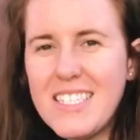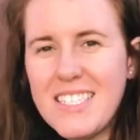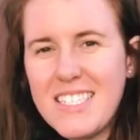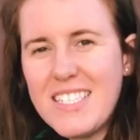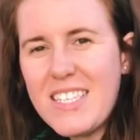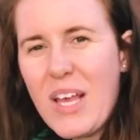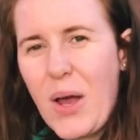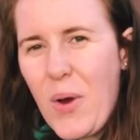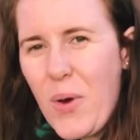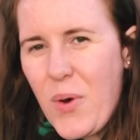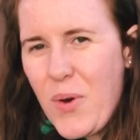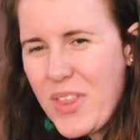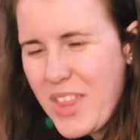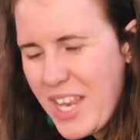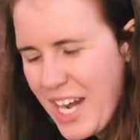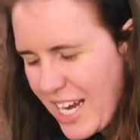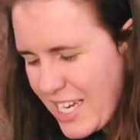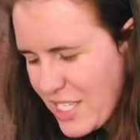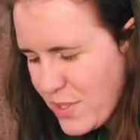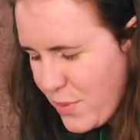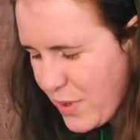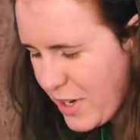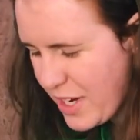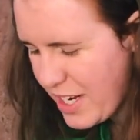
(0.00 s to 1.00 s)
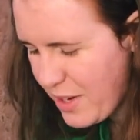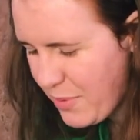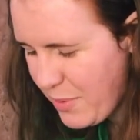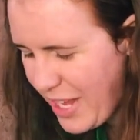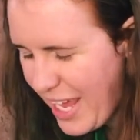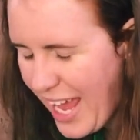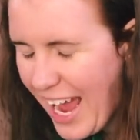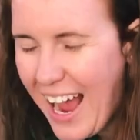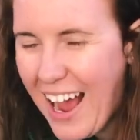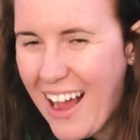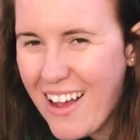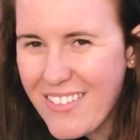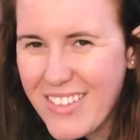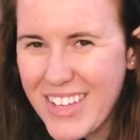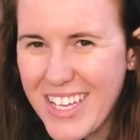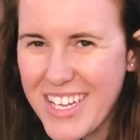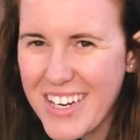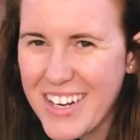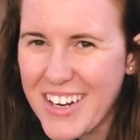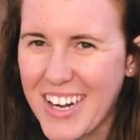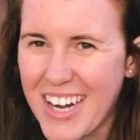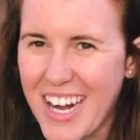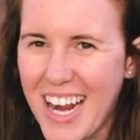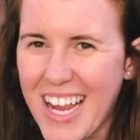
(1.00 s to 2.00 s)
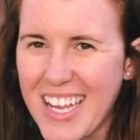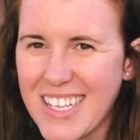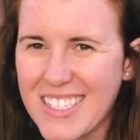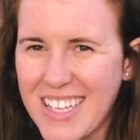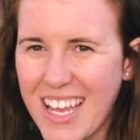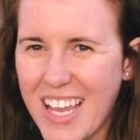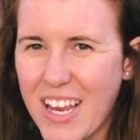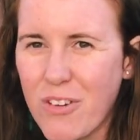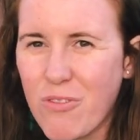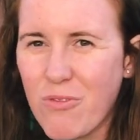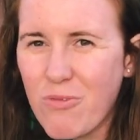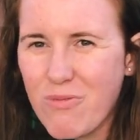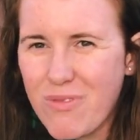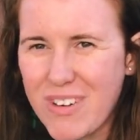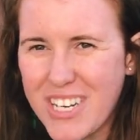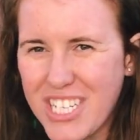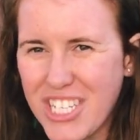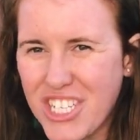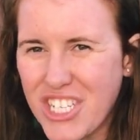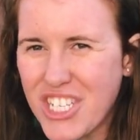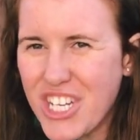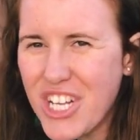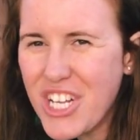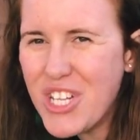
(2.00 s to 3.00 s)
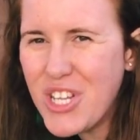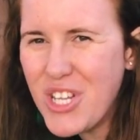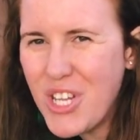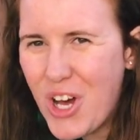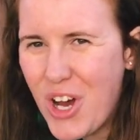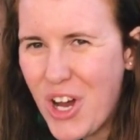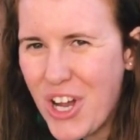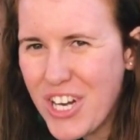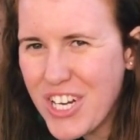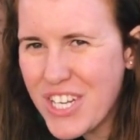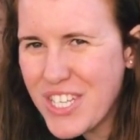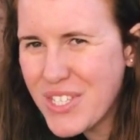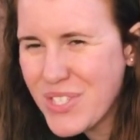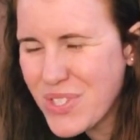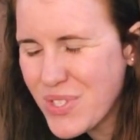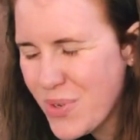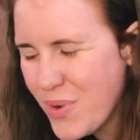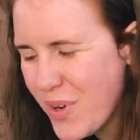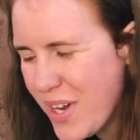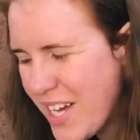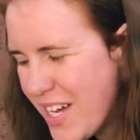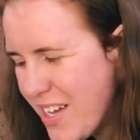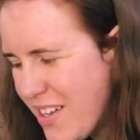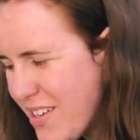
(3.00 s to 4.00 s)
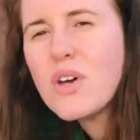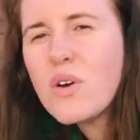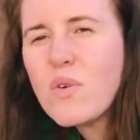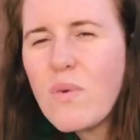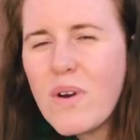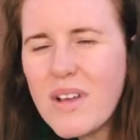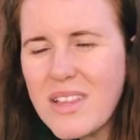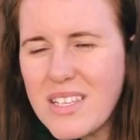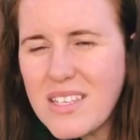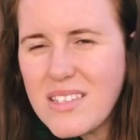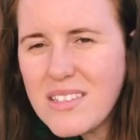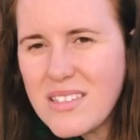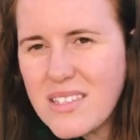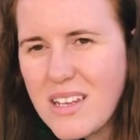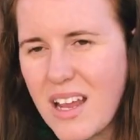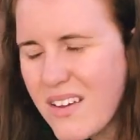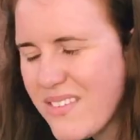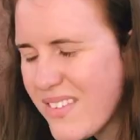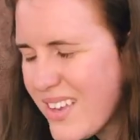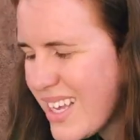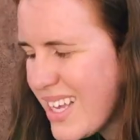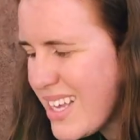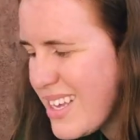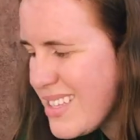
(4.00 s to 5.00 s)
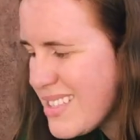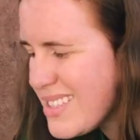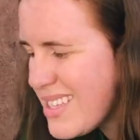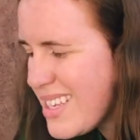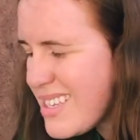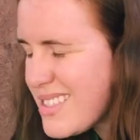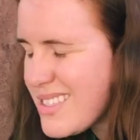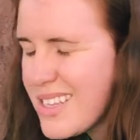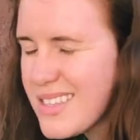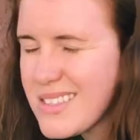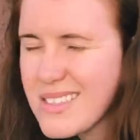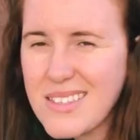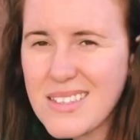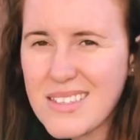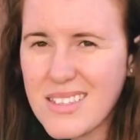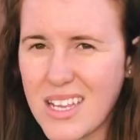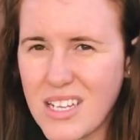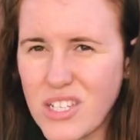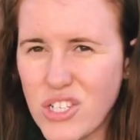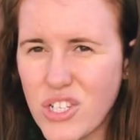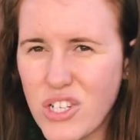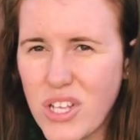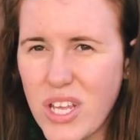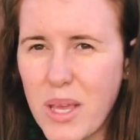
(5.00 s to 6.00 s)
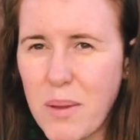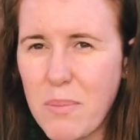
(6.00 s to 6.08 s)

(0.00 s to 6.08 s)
so the next one we have here is enriched lawn soil. So what this stuff is, is it's essentially